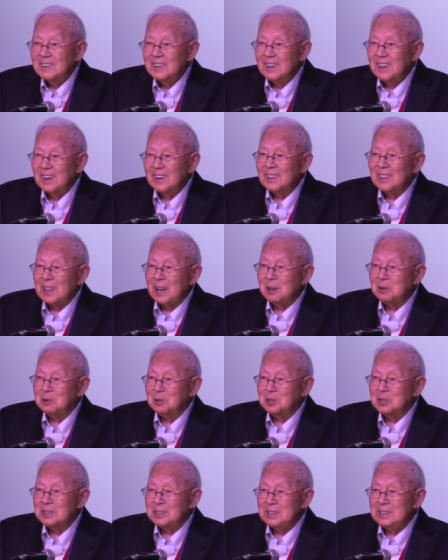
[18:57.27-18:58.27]
Now, that
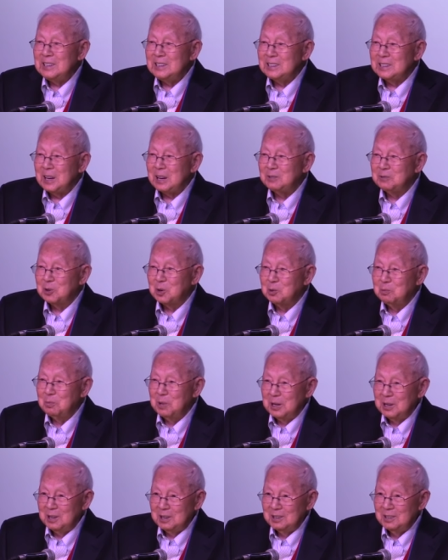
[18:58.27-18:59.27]
was easy for
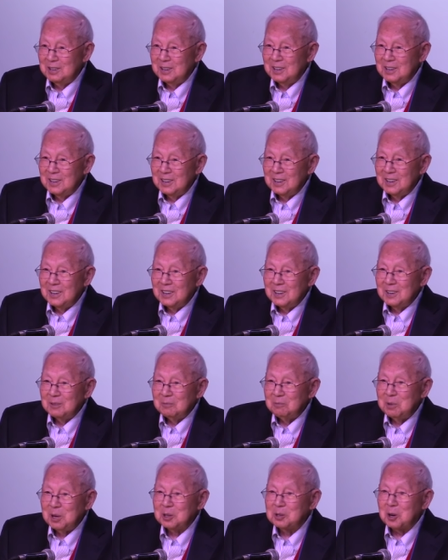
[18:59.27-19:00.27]
me
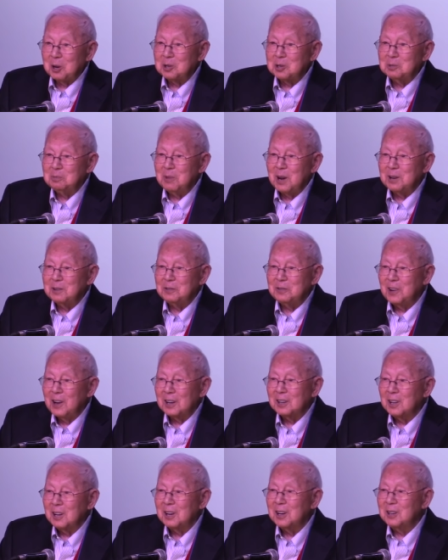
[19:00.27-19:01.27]
because my
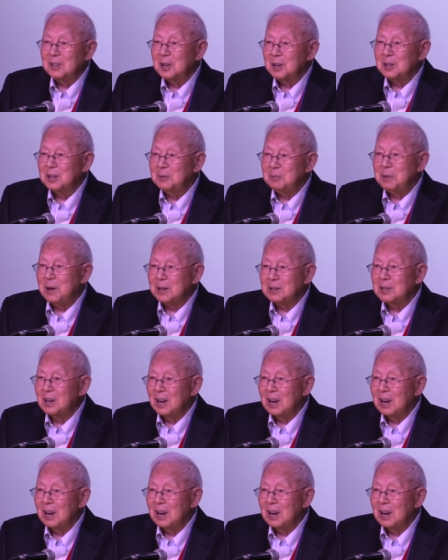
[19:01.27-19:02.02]
father had a big